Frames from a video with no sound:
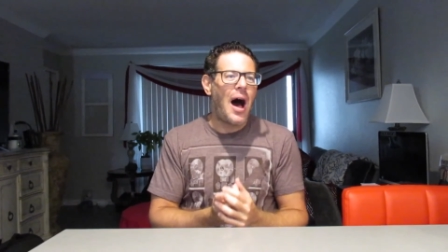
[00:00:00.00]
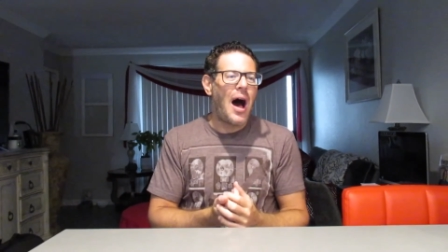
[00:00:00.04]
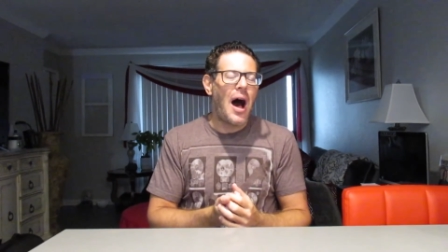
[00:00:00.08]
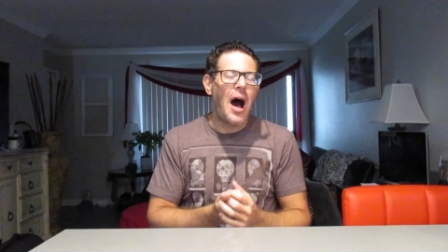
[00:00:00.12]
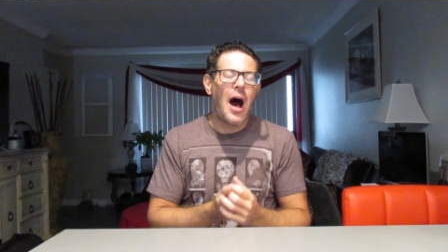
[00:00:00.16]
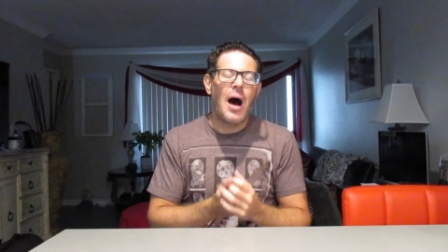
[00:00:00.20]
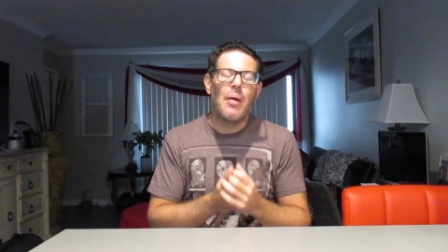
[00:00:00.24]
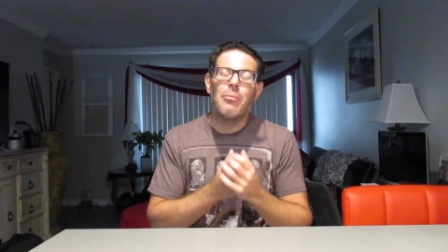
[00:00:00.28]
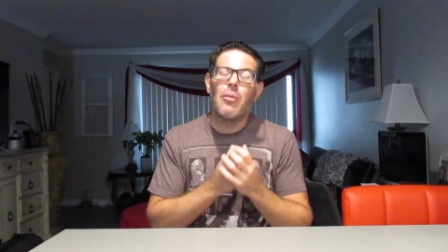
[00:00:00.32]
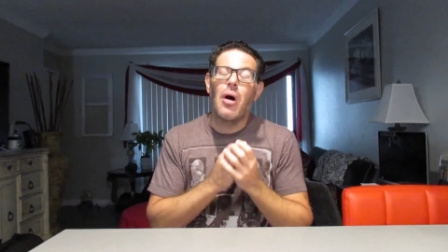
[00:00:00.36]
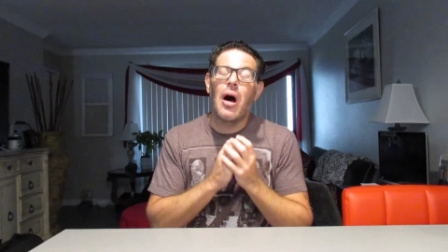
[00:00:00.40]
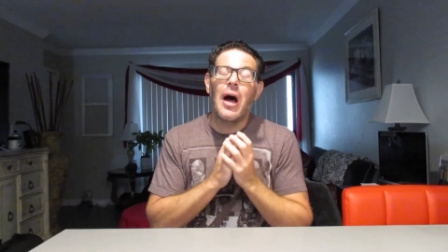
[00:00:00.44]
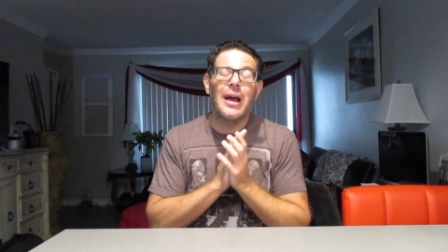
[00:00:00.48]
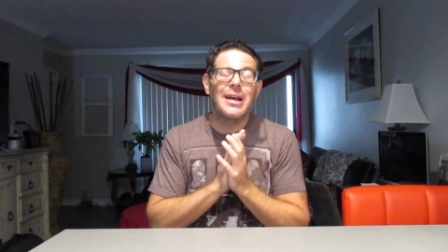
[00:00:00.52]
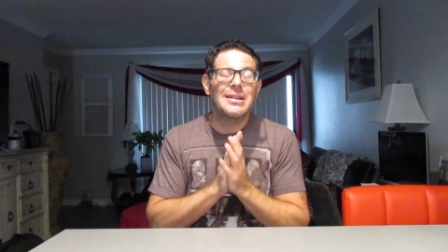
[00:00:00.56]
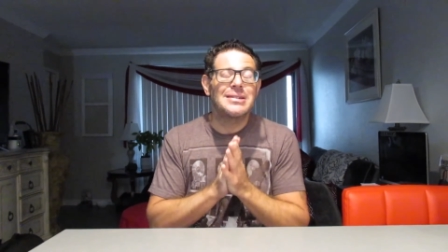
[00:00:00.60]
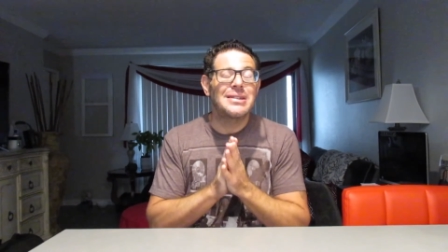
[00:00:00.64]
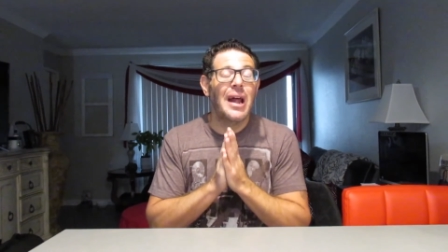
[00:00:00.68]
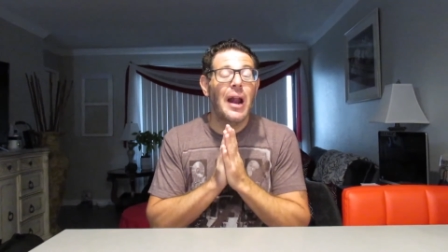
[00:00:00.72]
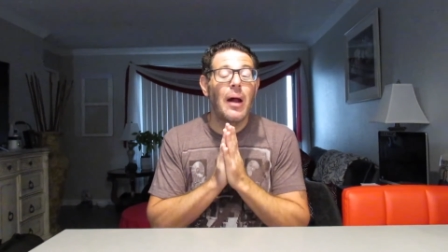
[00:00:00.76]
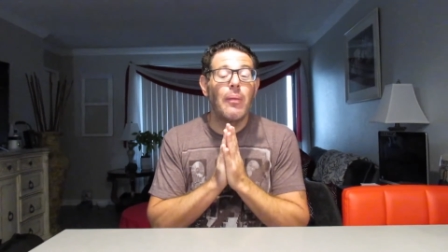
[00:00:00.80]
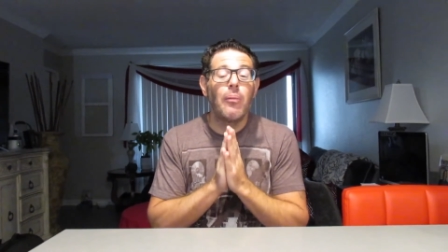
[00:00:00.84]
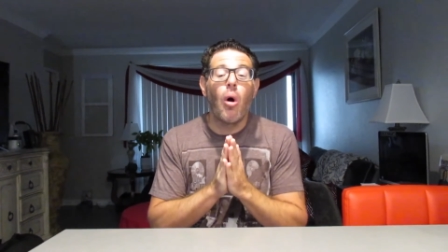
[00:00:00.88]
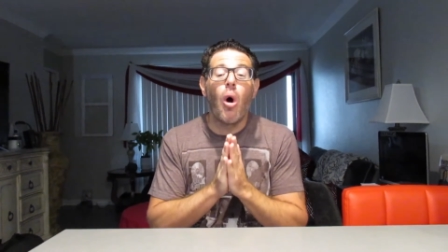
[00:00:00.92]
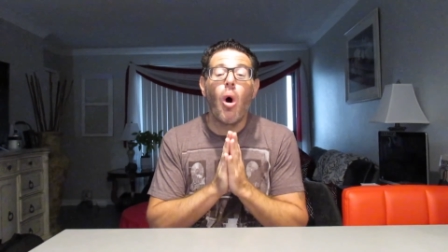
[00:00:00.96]
Like I
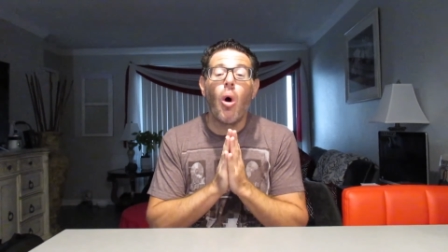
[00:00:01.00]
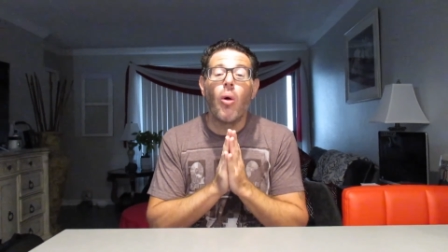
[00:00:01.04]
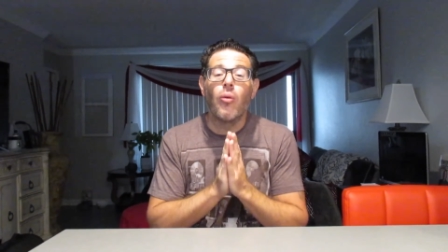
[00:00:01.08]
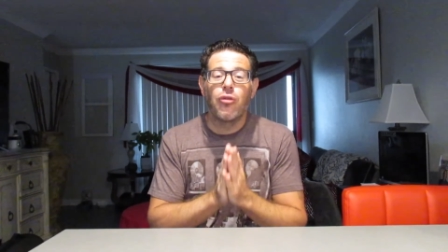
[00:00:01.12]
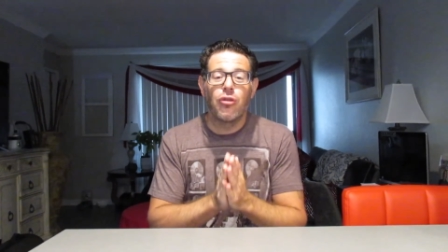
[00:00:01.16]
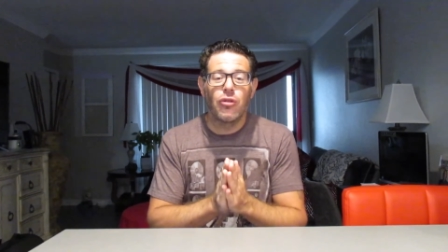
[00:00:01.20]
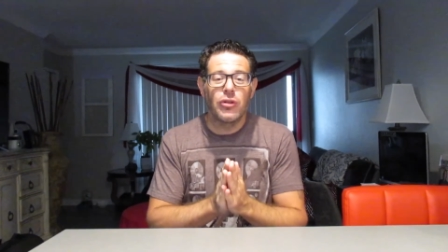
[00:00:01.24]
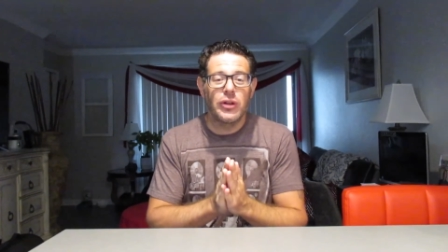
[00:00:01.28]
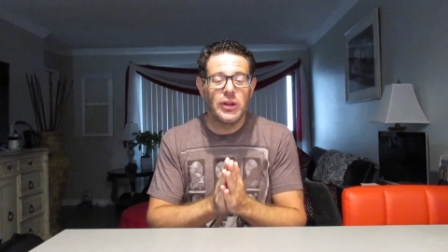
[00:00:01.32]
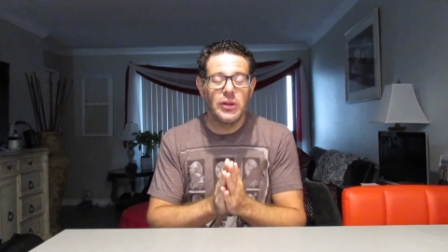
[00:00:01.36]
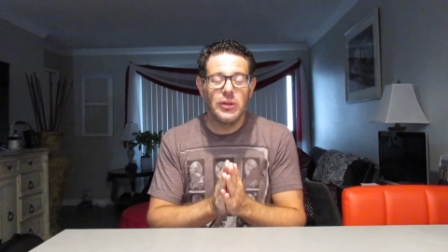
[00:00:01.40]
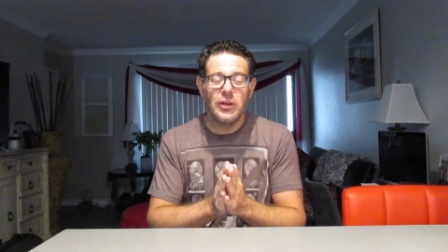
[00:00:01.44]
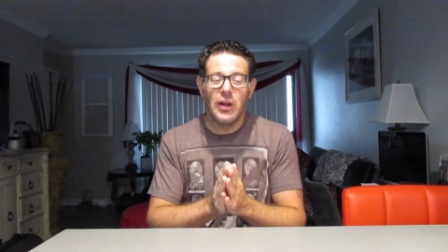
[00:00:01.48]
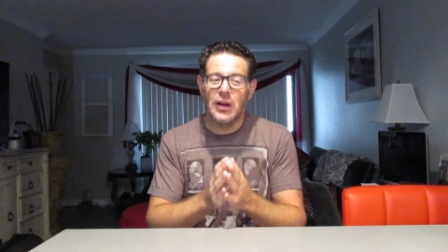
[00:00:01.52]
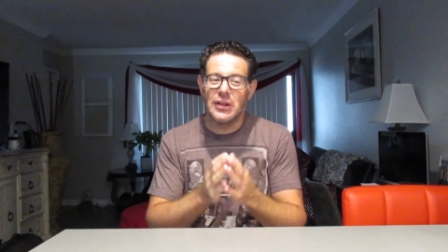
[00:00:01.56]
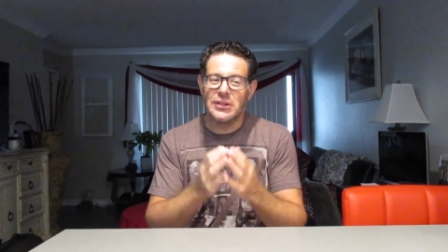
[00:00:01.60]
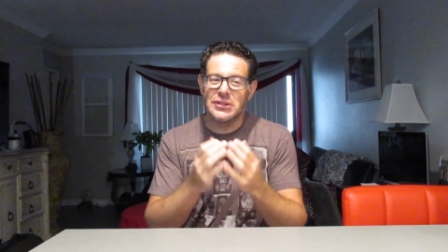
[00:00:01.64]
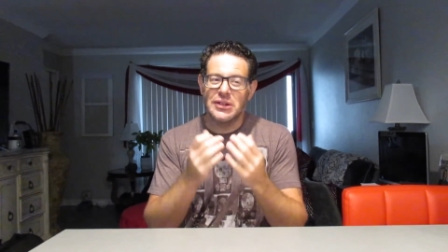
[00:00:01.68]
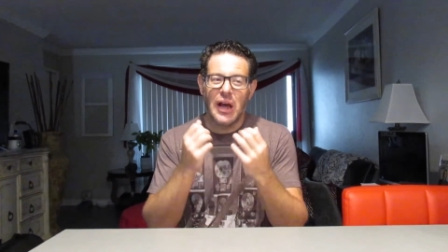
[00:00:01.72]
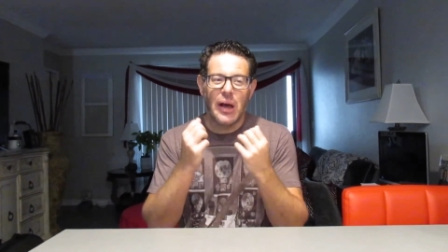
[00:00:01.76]
said, I'm hopeful he does.